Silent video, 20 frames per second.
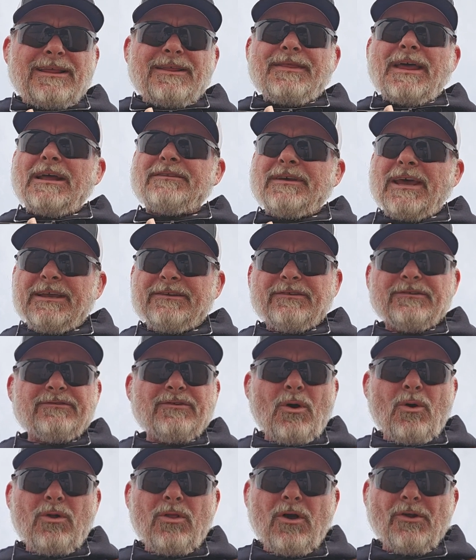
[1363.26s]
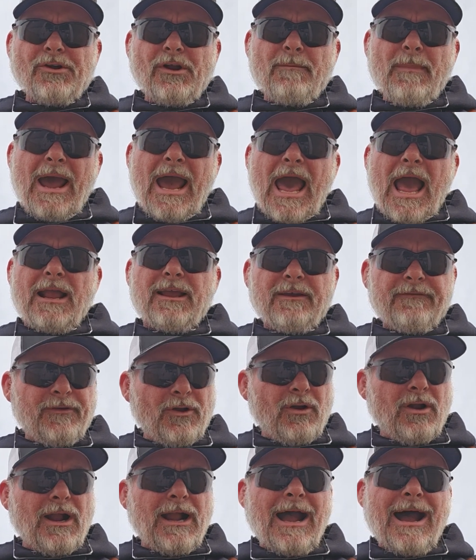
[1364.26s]
that takes its toll on your back. If
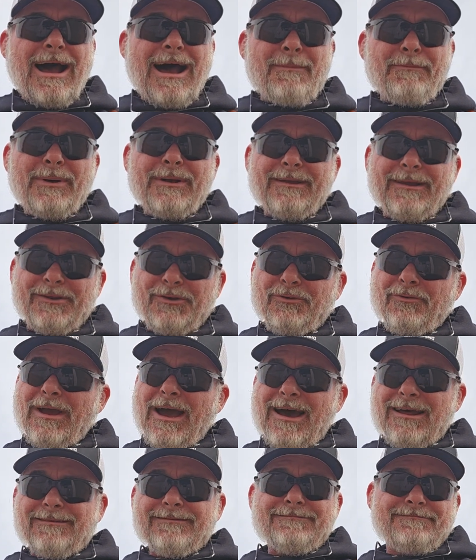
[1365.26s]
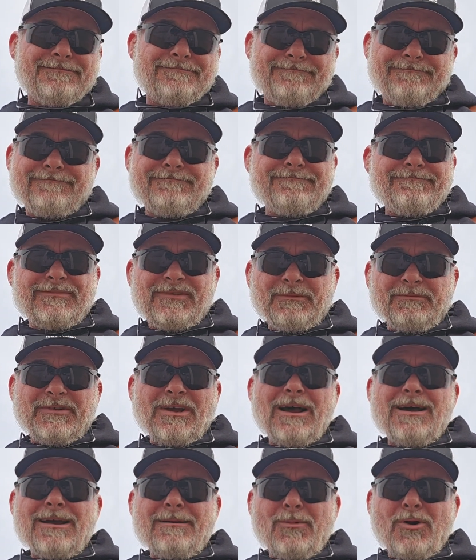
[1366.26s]
you're a cop and you got some
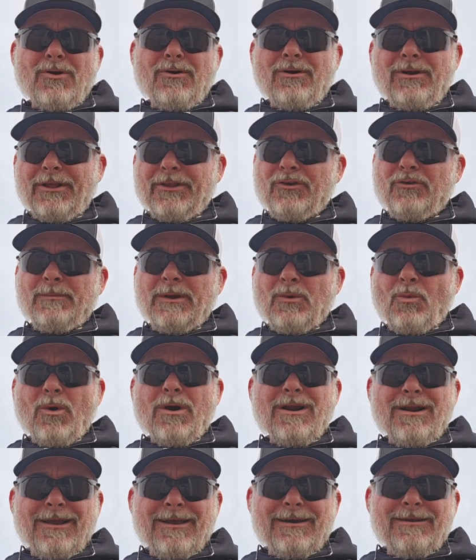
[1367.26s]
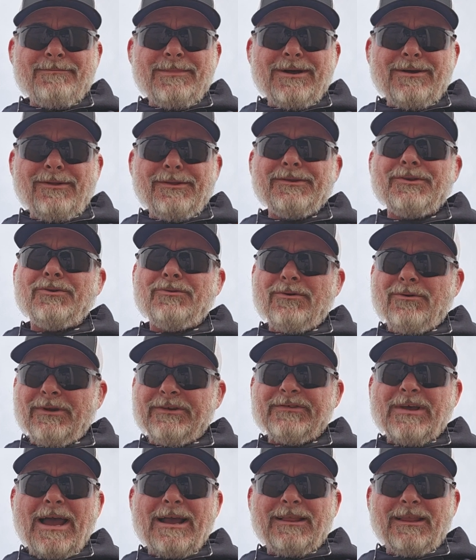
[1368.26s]
time on and you've been wearing a gun belt, you know
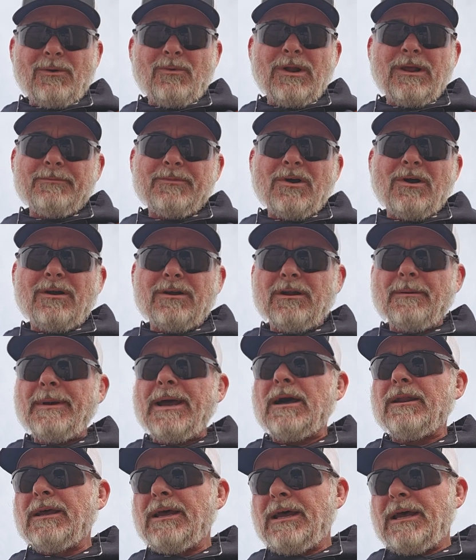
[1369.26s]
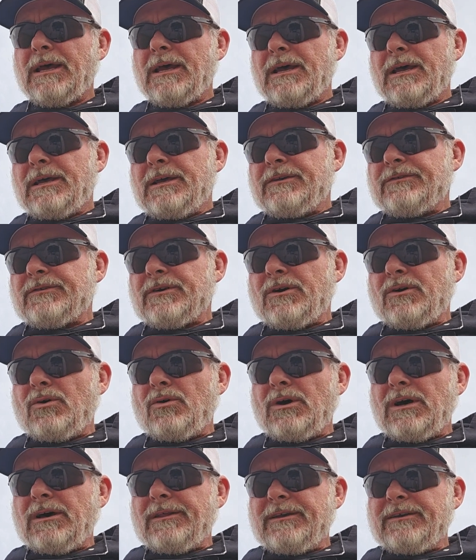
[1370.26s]
exactly what I'm talking about.
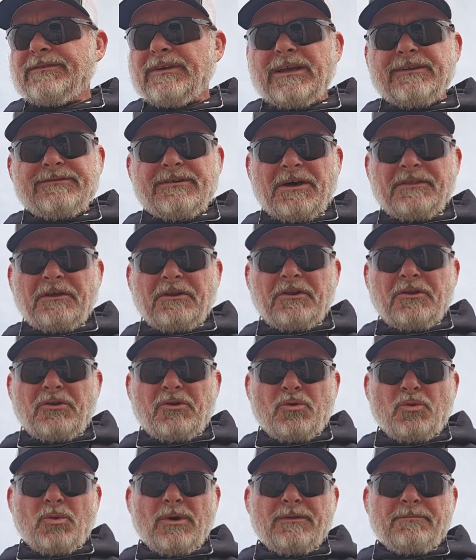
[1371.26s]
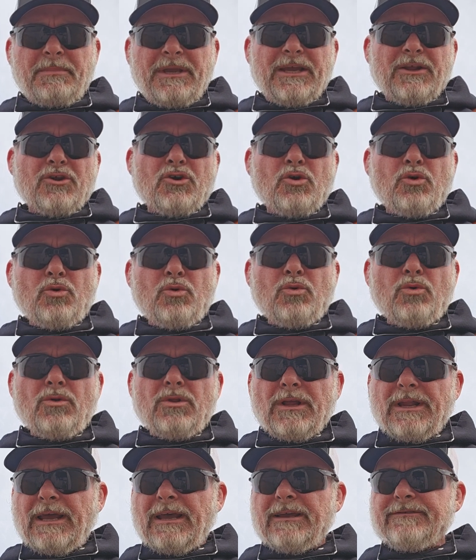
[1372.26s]
So this has nothing to do with being
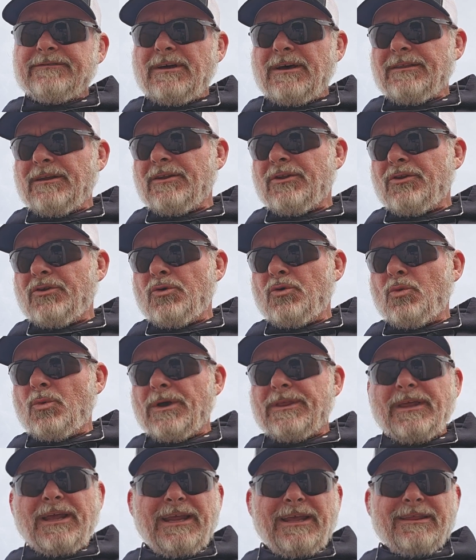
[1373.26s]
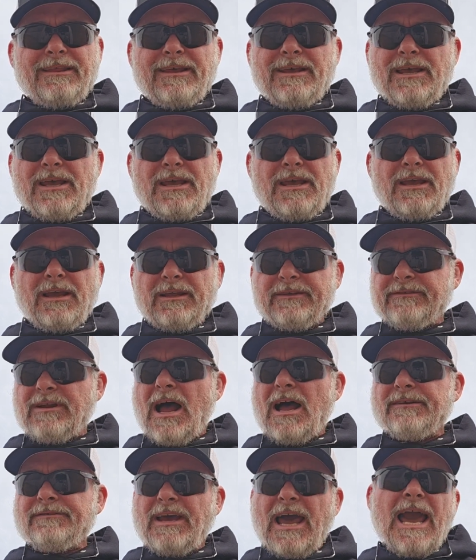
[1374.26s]
cool. It has nothing to do with anything. It's
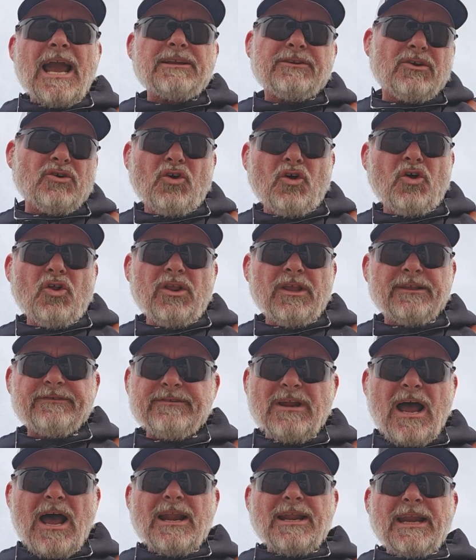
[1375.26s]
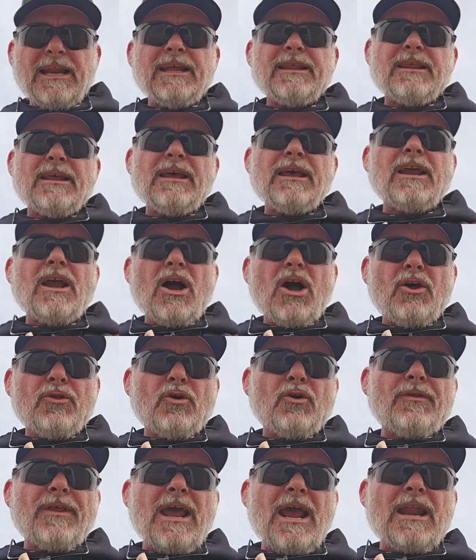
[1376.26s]
not tactical. It's not anything
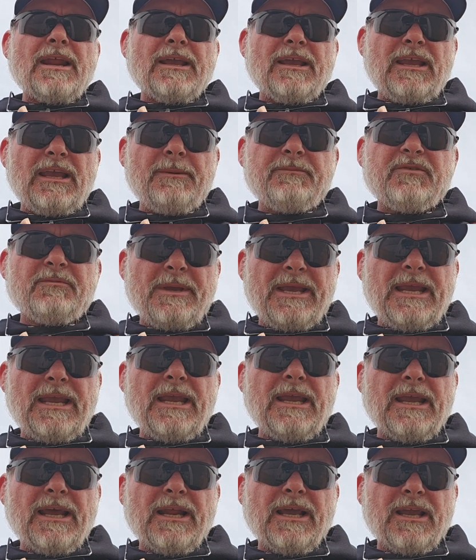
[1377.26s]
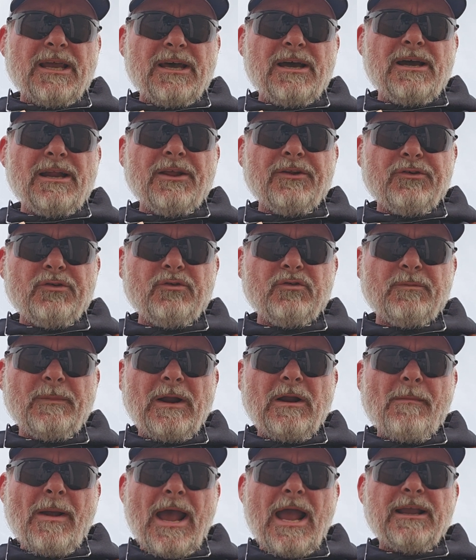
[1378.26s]
other than it keeps me in a gun and 2
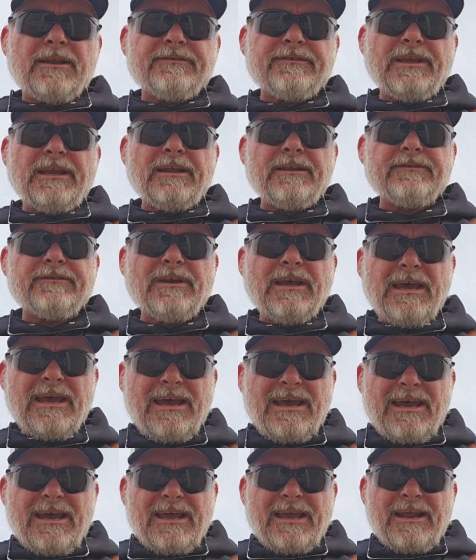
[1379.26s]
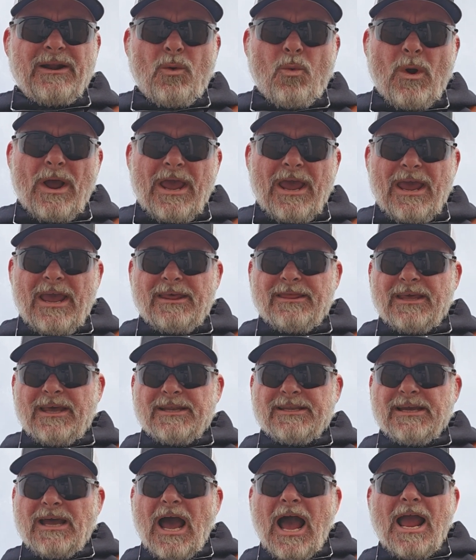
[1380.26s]
spare magazines in a way
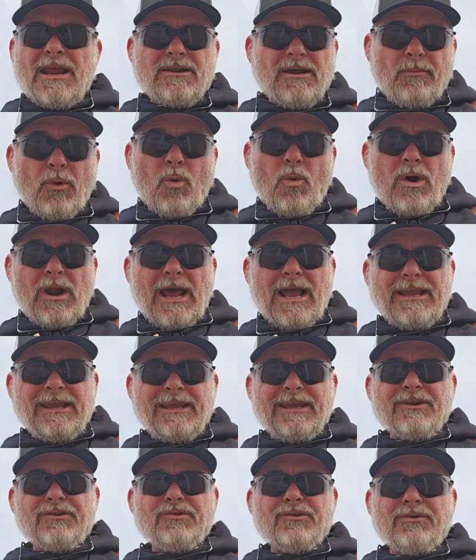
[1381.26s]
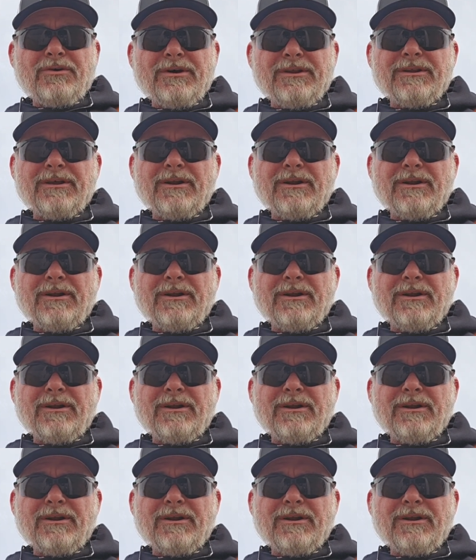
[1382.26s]
that, number one, I can get to it,